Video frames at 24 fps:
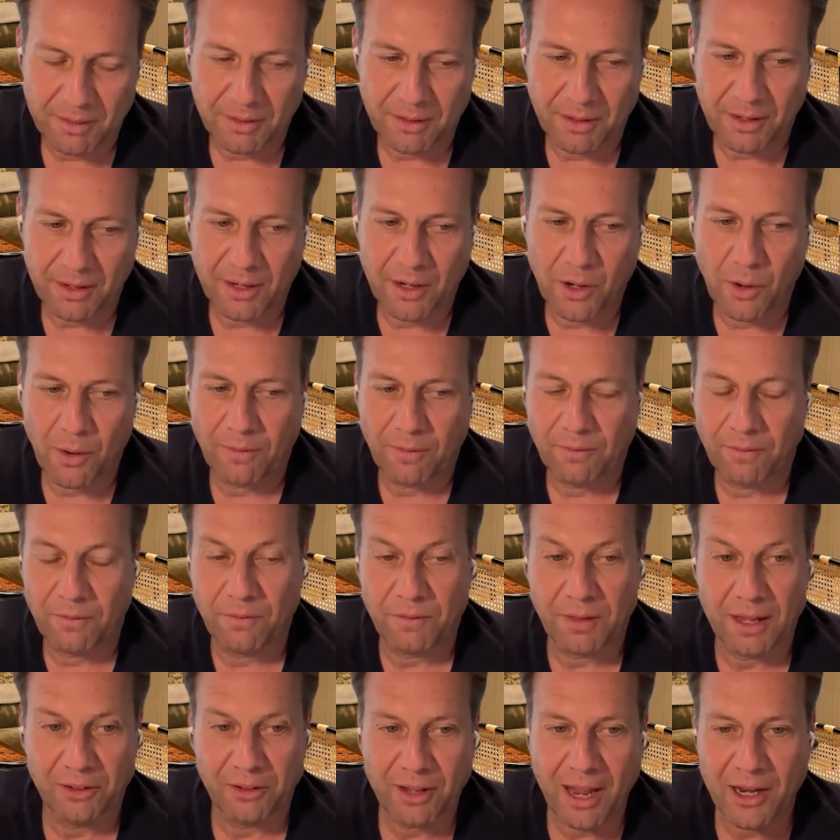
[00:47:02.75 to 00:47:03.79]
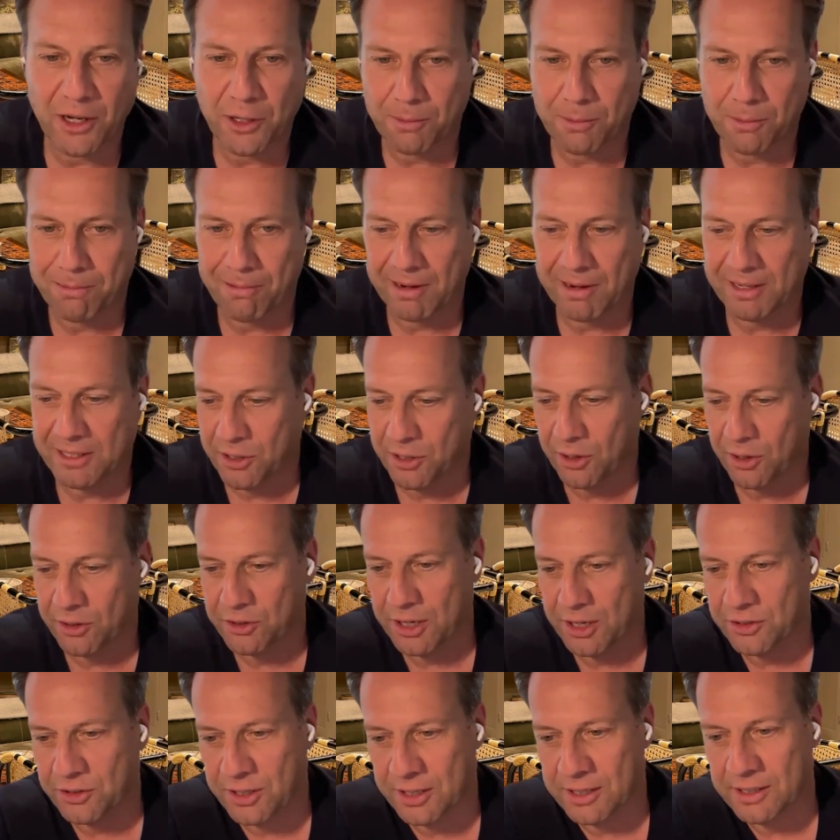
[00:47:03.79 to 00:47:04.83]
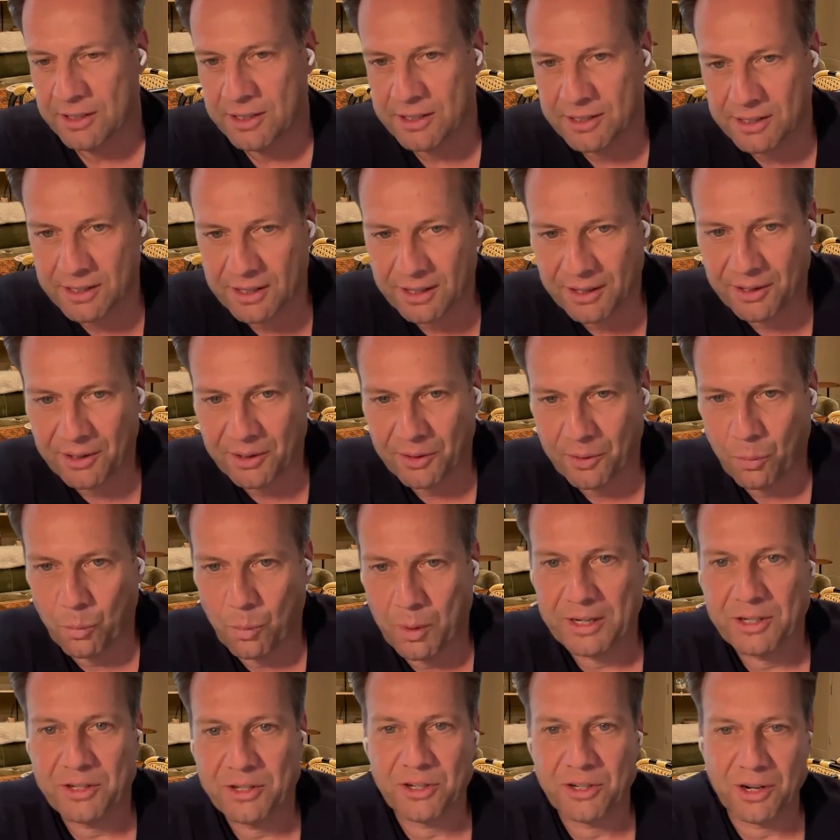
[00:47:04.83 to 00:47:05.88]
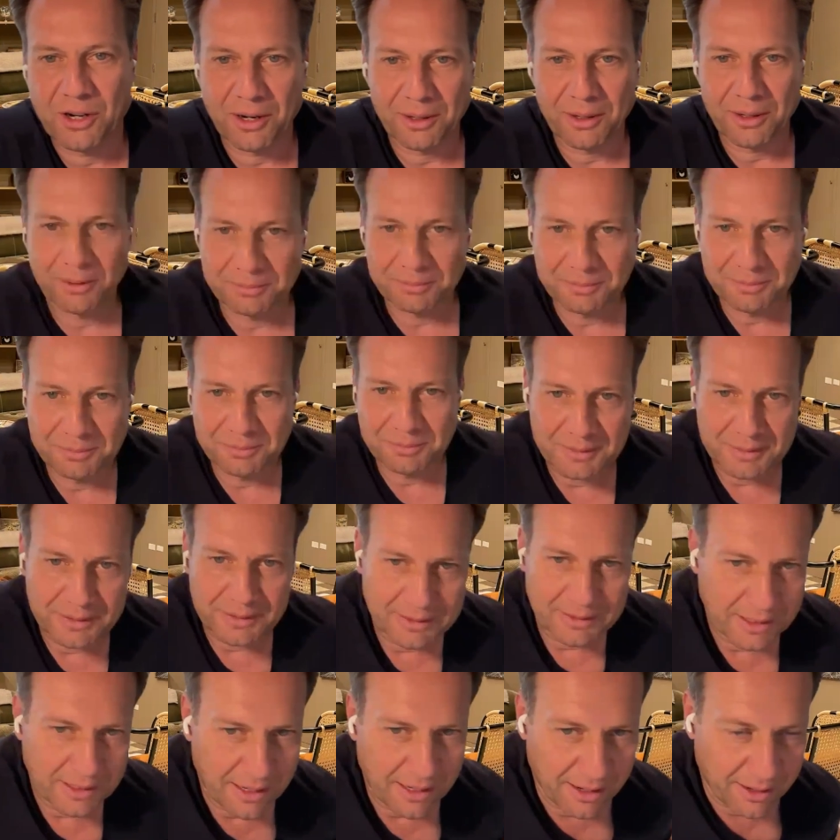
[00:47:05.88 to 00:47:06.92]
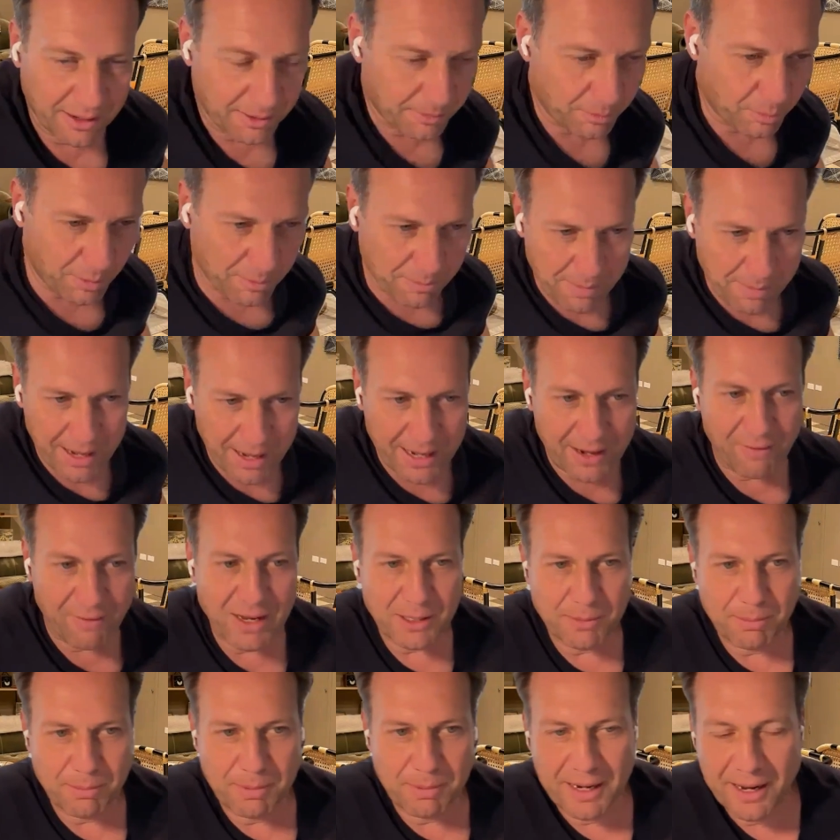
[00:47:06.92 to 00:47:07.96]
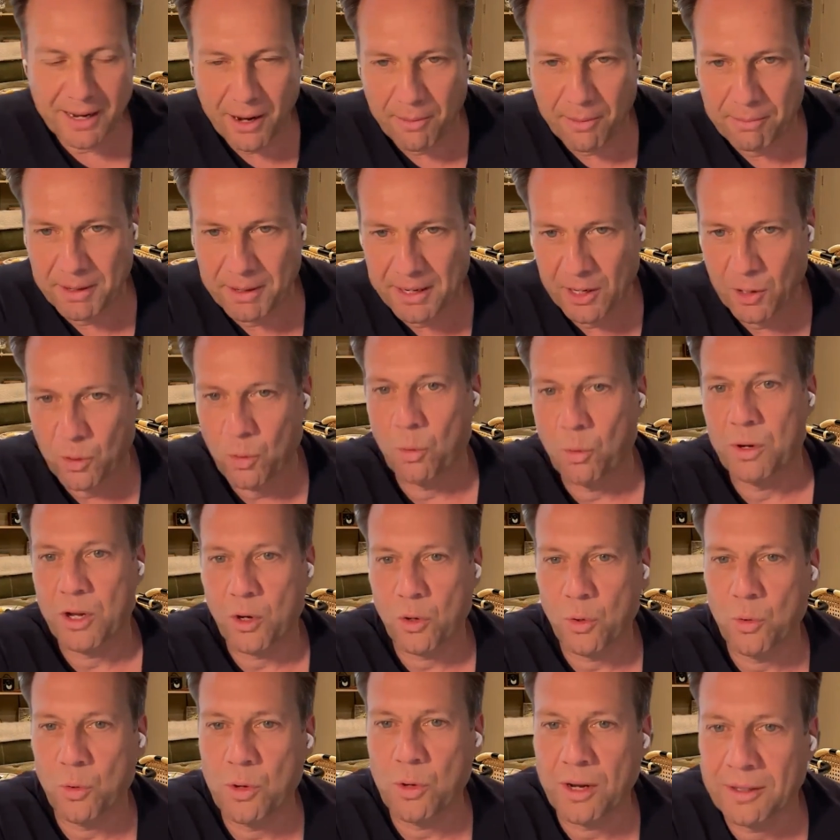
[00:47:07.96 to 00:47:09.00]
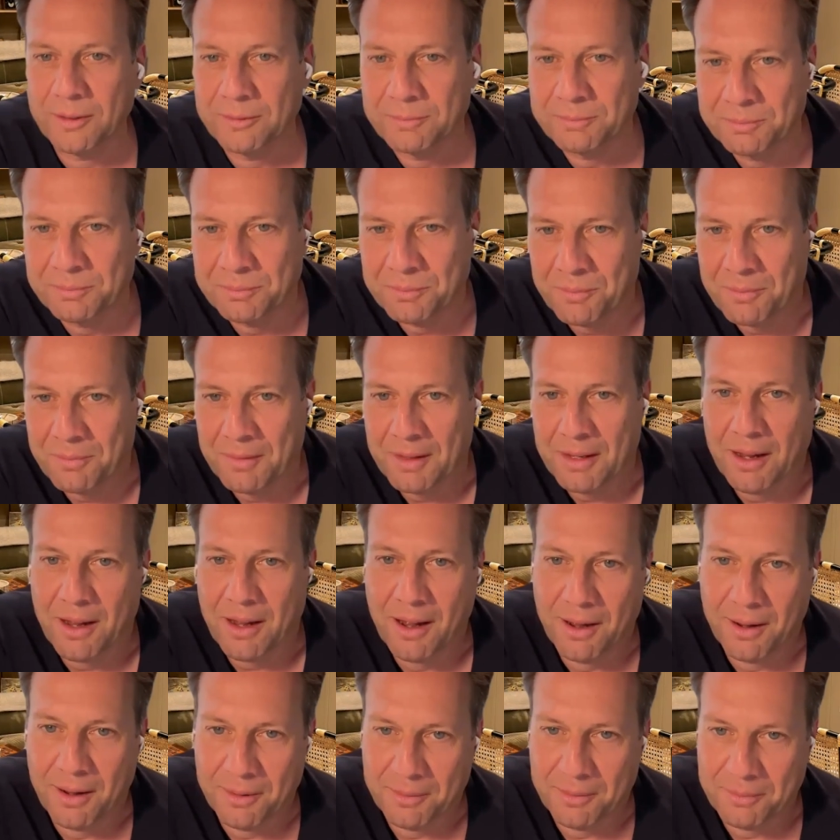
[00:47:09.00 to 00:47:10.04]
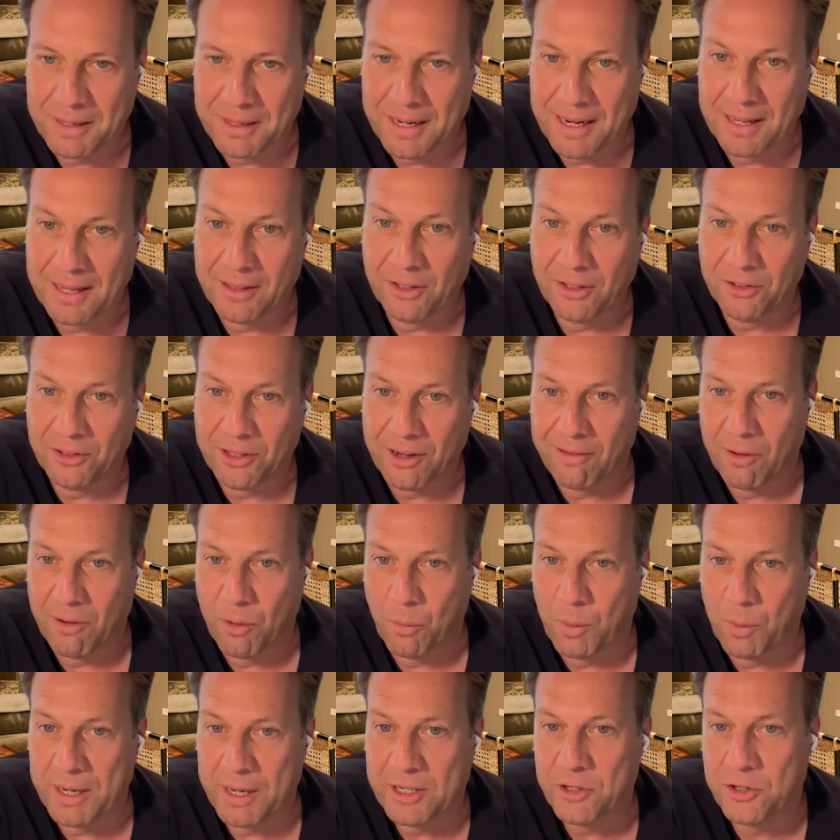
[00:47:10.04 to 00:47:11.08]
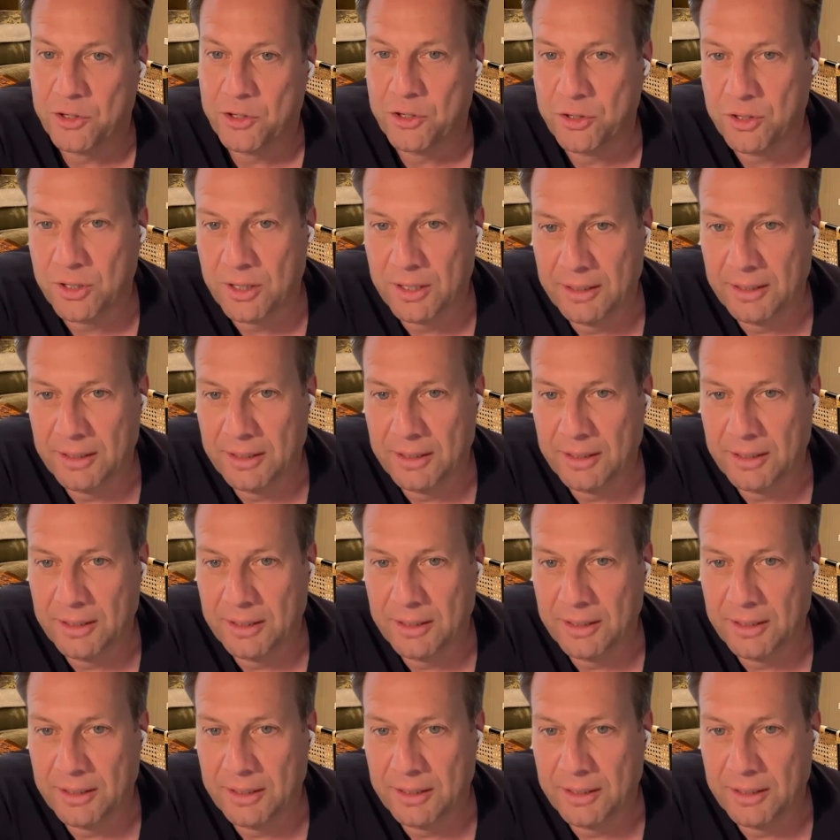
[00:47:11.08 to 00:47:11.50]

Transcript: if there's enterprise search engines, which we've made an investment in a company called Akuda in this area, which